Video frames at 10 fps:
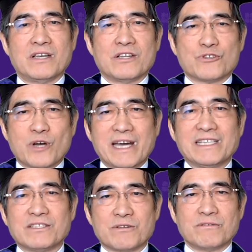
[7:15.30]

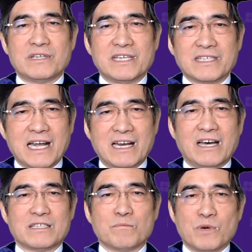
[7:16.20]
trying to learn a
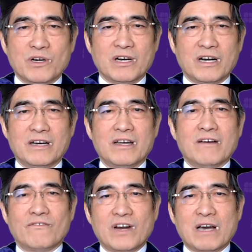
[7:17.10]
lot more
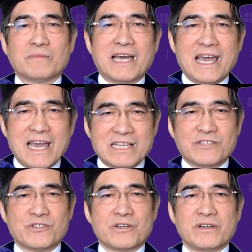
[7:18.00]
from
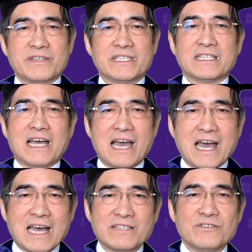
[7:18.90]
enduring
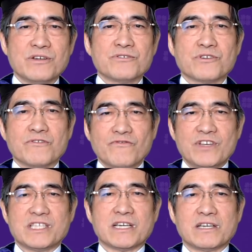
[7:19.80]
unusual
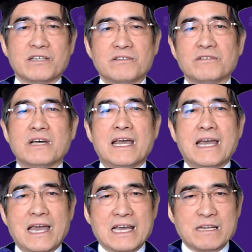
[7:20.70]
physical
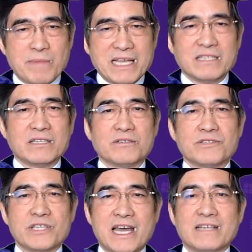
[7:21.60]
and mental
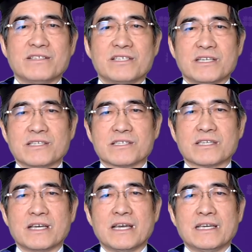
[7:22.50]

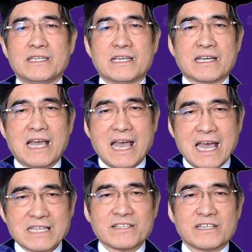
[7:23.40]
challenges in
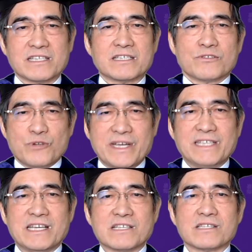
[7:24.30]
athletic
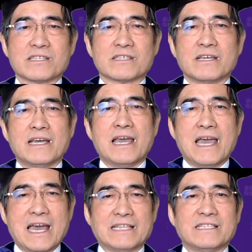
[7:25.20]
trainings
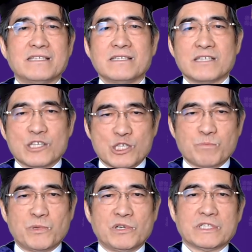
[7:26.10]
and
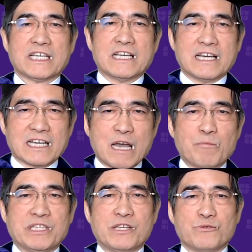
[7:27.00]
sport
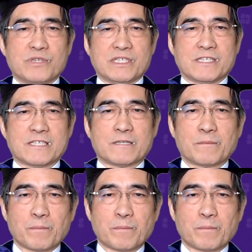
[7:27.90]
competitions.